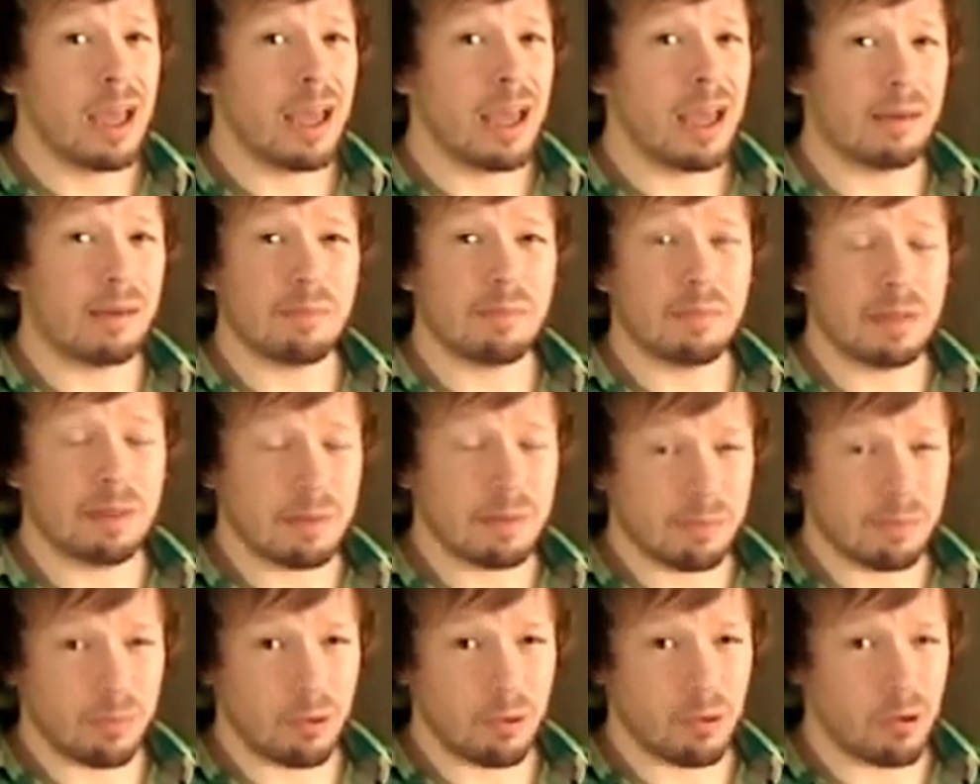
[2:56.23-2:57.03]
and
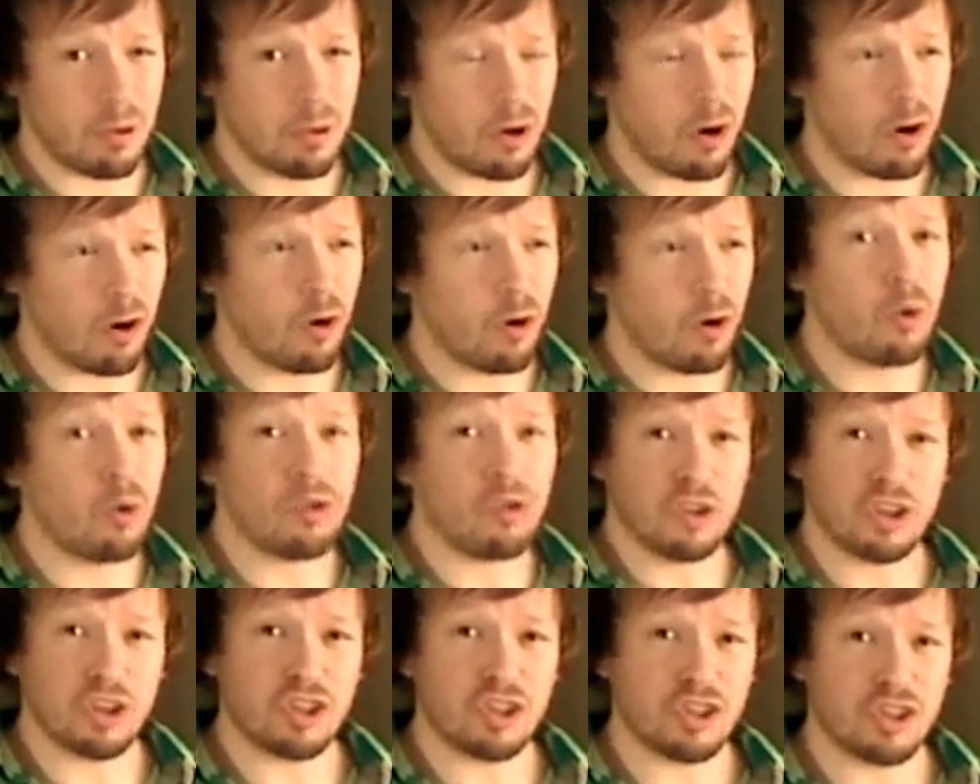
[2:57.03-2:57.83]
people are
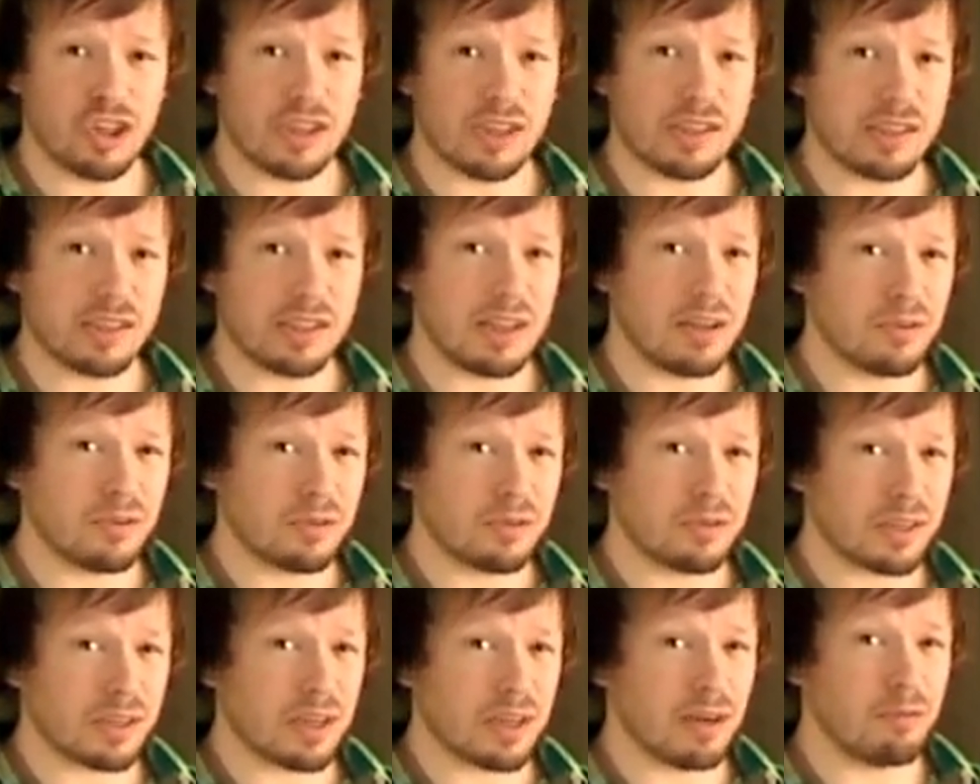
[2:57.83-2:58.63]
only just now
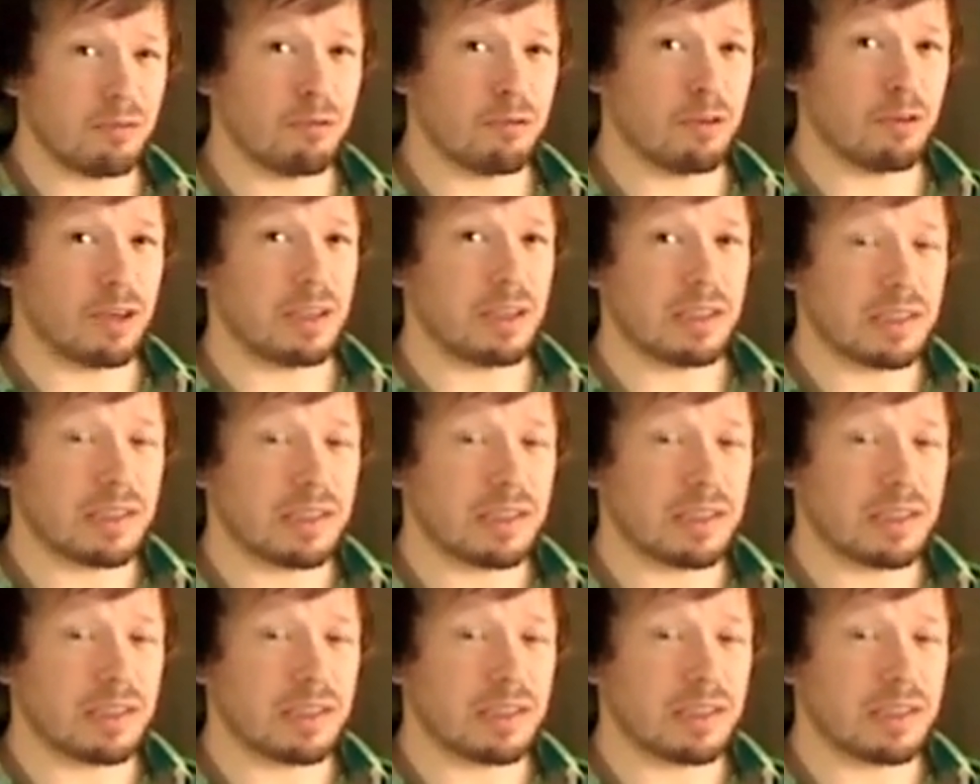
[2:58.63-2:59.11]
discovering